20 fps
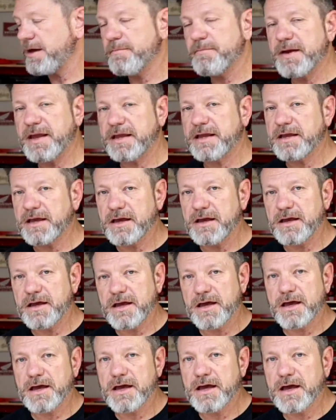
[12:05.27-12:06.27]
make a
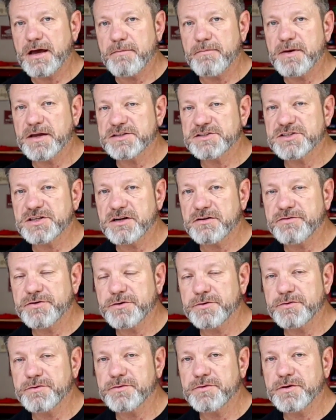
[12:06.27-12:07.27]
mention of
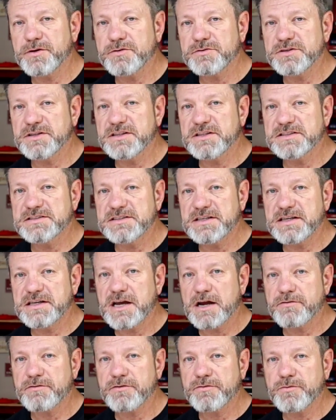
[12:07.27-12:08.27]
who did the seat
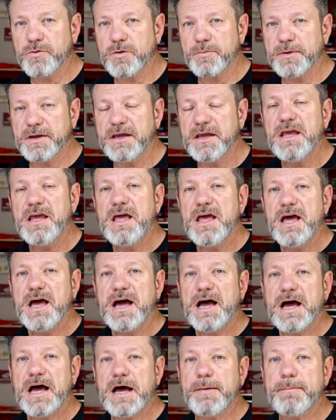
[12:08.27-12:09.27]
cover for me.
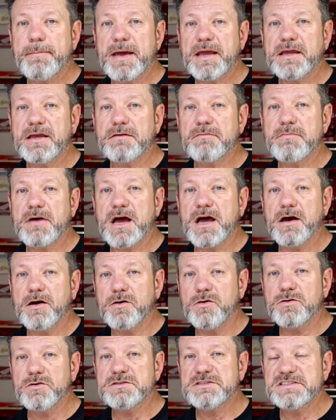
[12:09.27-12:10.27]
I'm making my
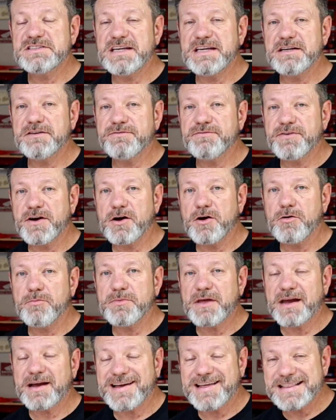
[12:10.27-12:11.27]
own seat
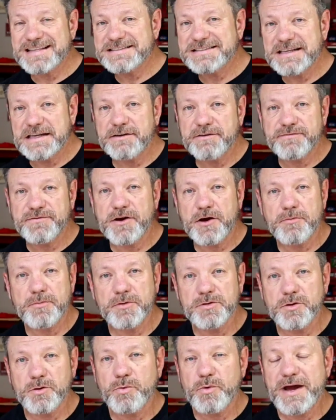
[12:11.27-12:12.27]
foam. I got the seat foam
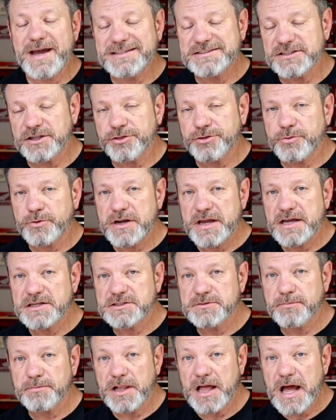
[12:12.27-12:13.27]
on the way. It's a
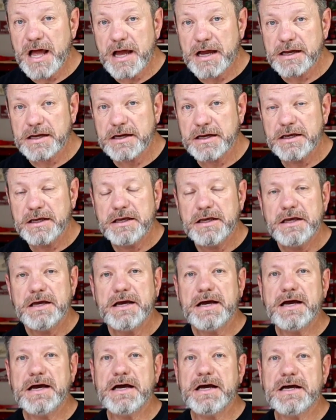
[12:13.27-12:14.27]
3-inch block
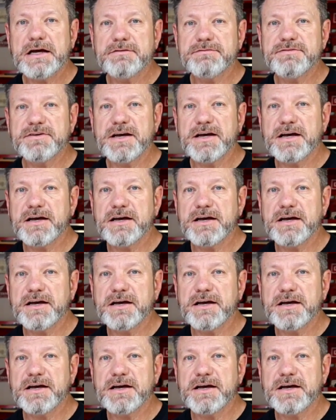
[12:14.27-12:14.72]
of